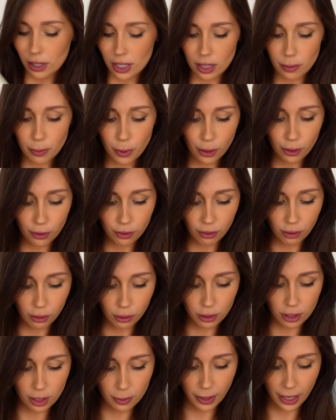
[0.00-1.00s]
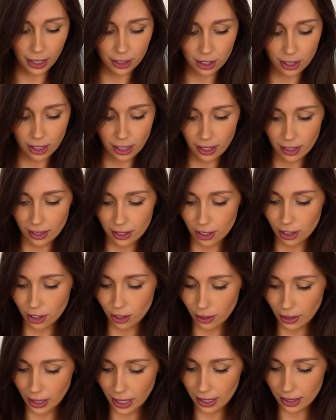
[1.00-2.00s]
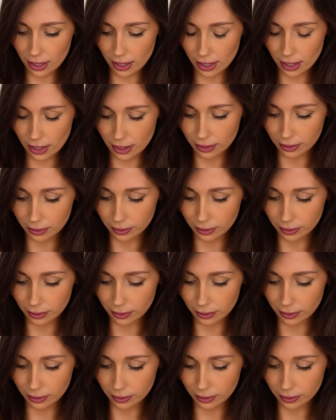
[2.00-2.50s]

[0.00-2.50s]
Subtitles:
spoon or spatula to do this.